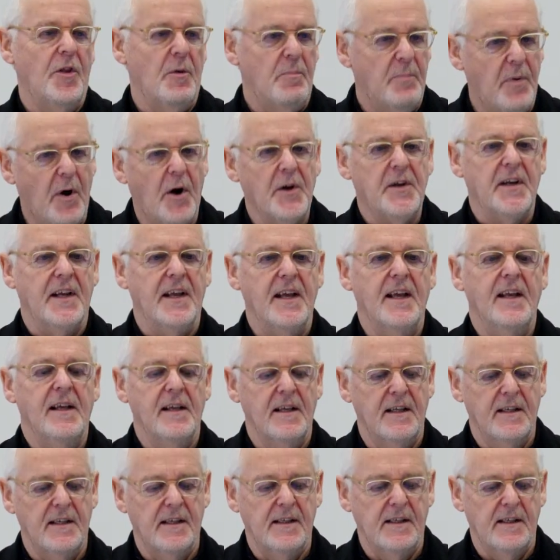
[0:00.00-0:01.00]
the body
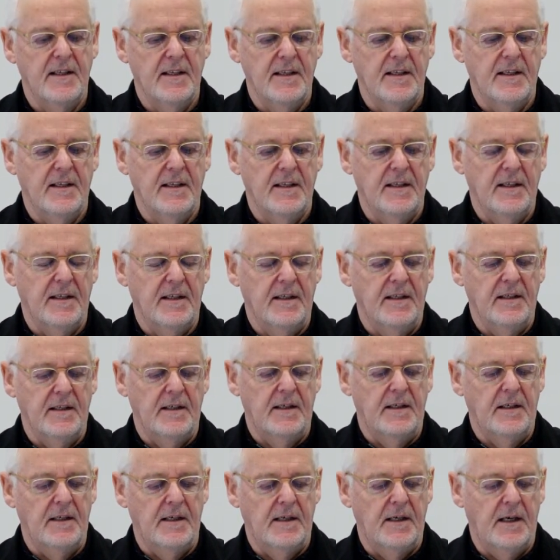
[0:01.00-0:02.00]

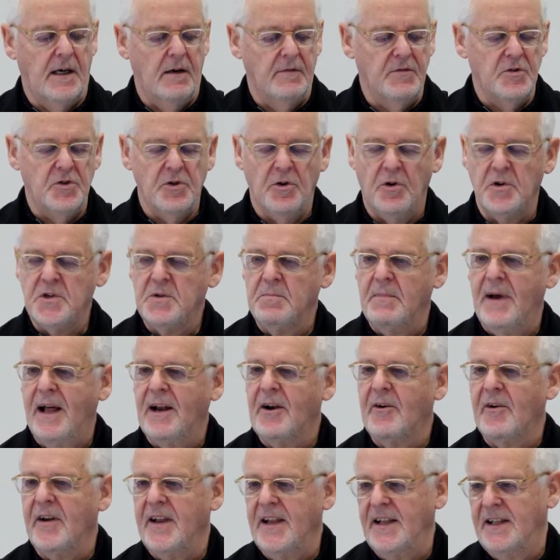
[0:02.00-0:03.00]
of George
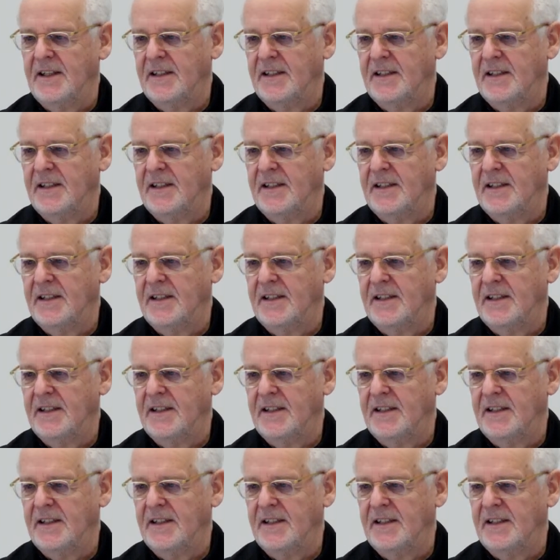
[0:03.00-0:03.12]
Mallory.